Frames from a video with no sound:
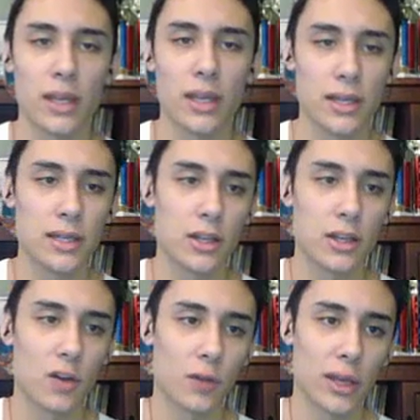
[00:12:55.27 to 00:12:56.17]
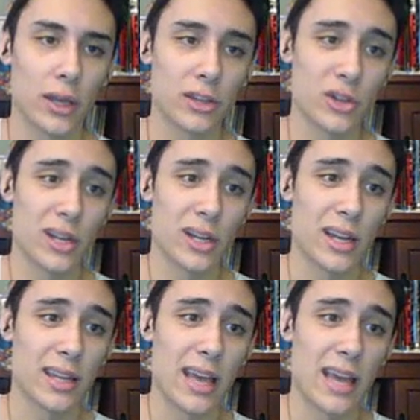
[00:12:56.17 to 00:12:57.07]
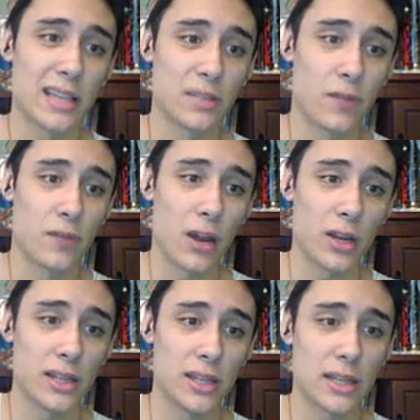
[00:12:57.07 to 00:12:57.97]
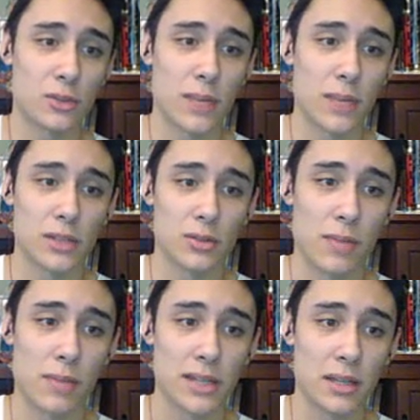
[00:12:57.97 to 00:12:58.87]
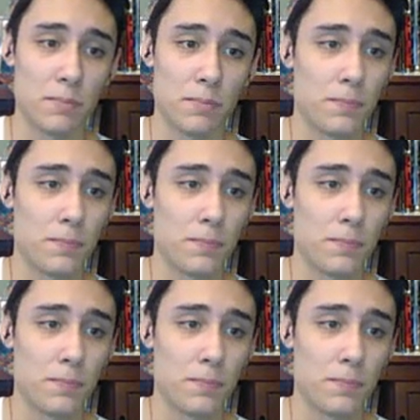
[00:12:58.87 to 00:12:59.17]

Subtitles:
He did go for Giga Drain, and that is very detrimental to my team.